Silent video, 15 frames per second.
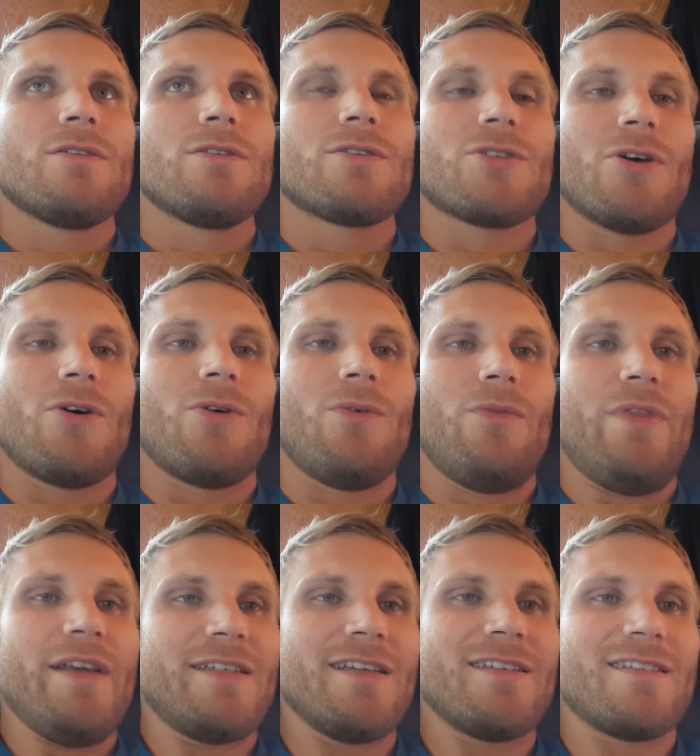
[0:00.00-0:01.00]
So
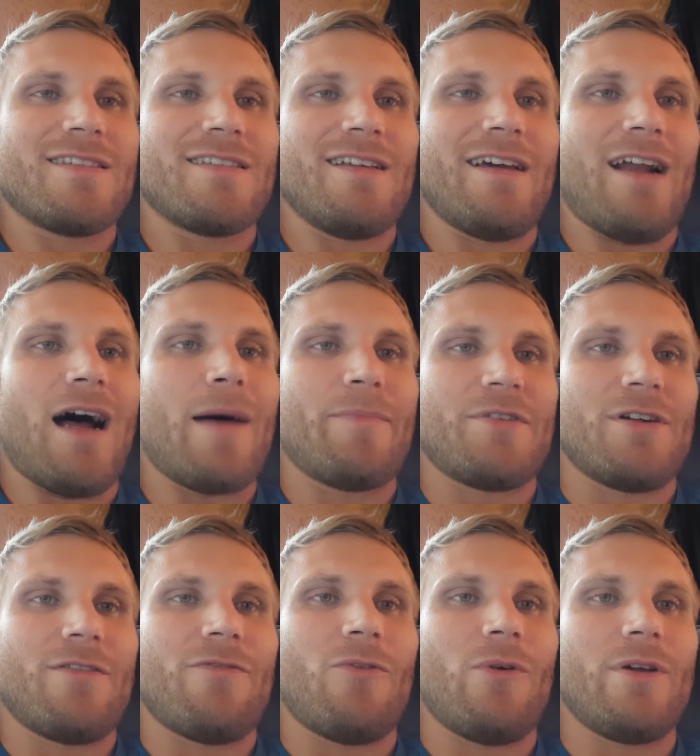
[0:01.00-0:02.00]
this is an
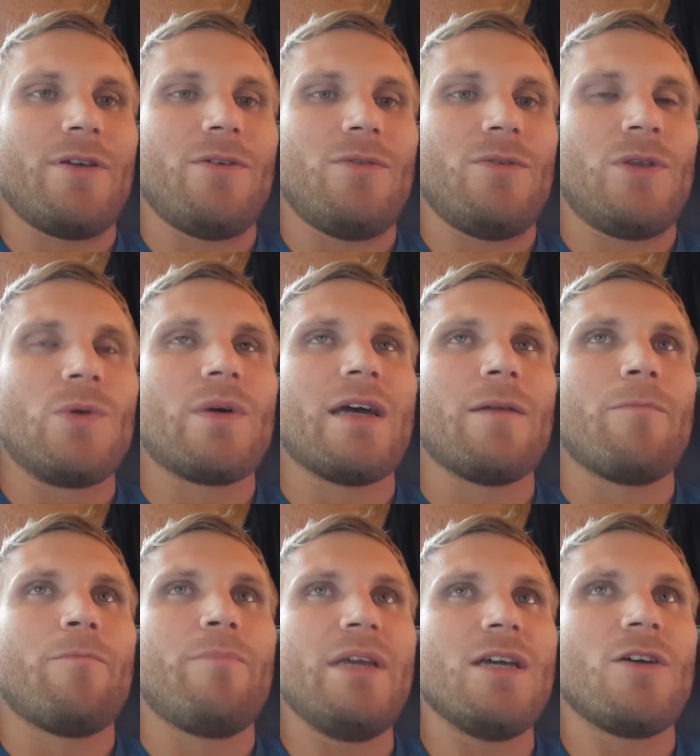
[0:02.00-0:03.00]
option for you. You
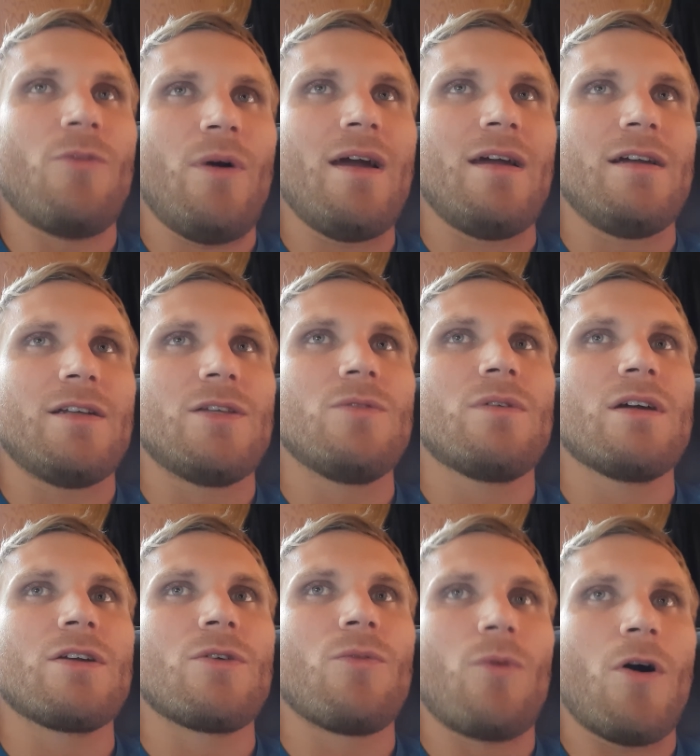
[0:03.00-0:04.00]
can be great. You
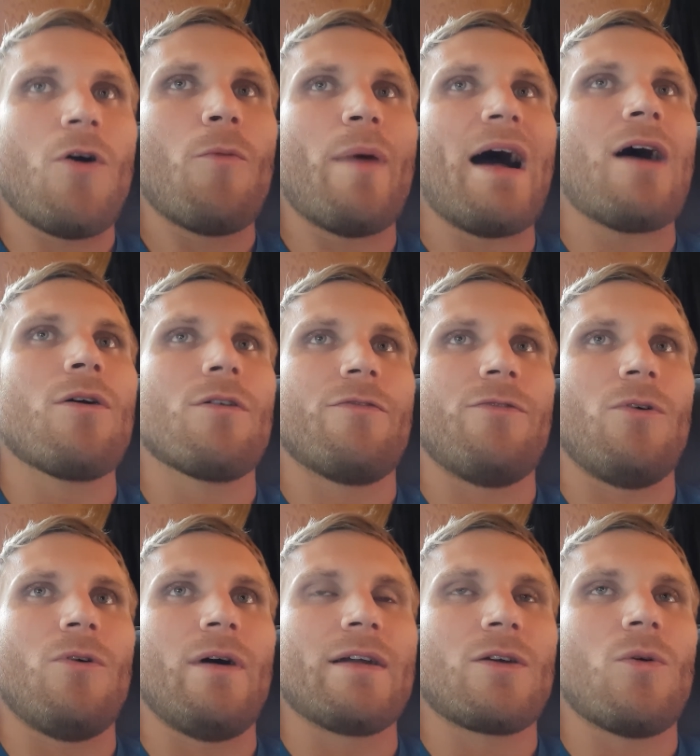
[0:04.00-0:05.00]
can grow
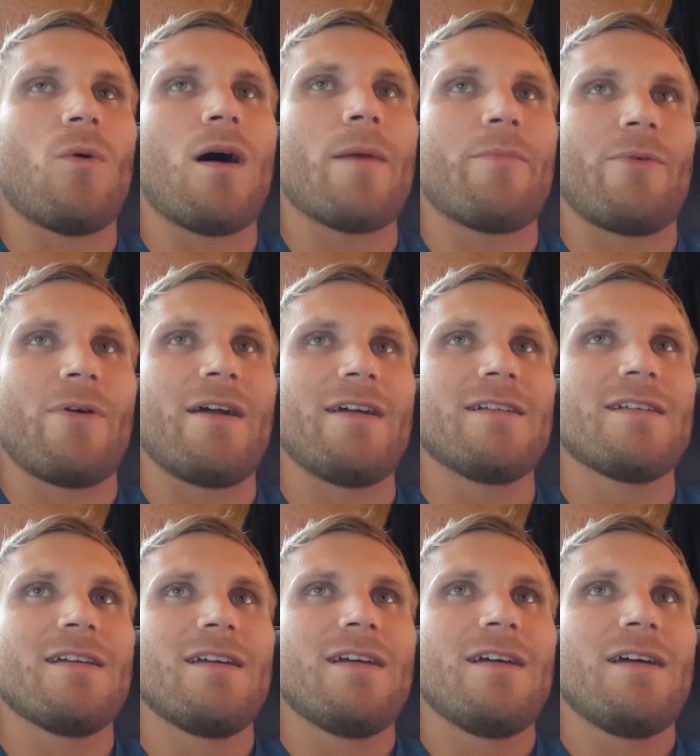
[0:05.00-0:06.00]
powerful and cooperate
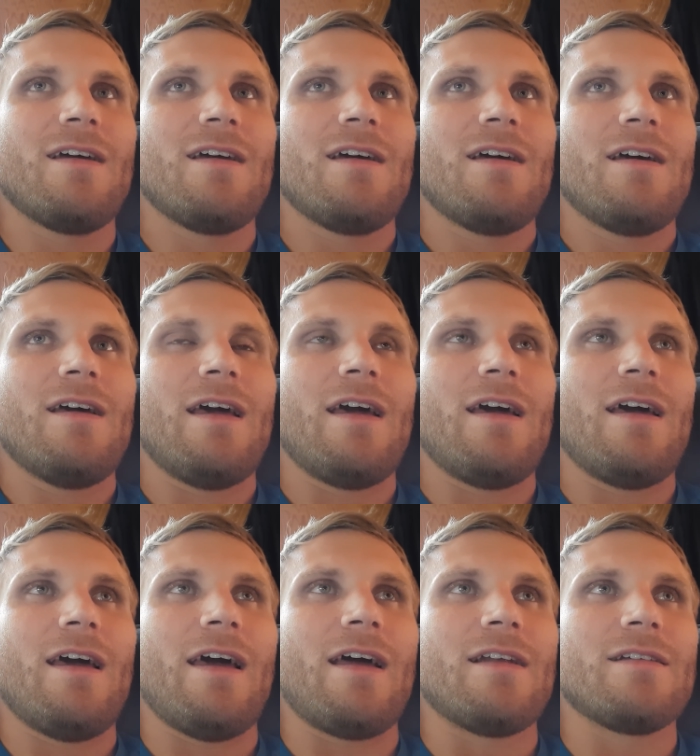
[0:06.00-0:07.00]

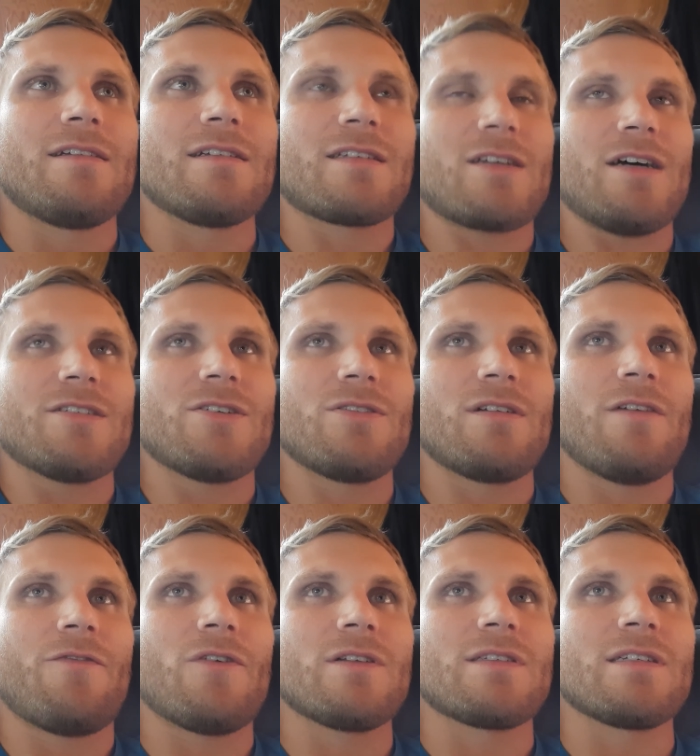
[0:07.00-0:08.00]
and discuss your
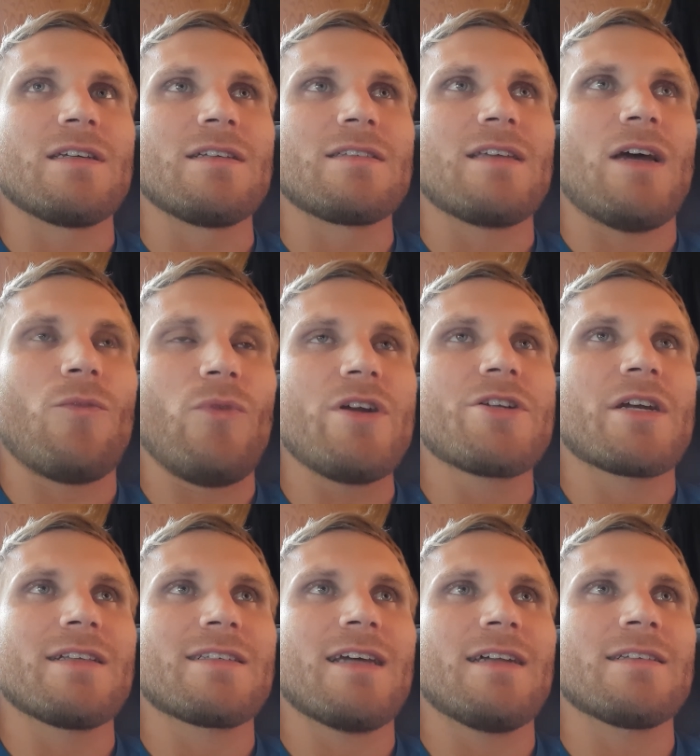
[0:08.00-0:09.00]
differences and reach
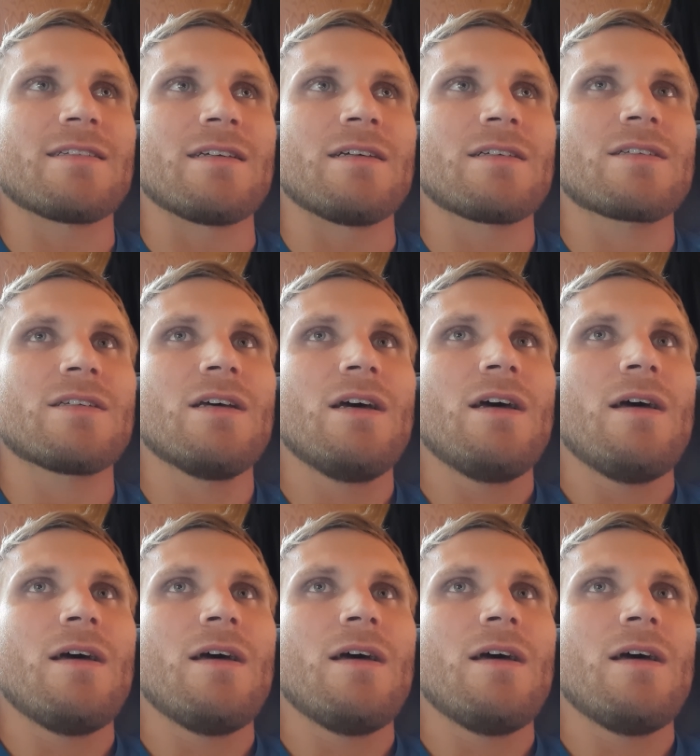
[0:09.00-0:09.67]
consensus.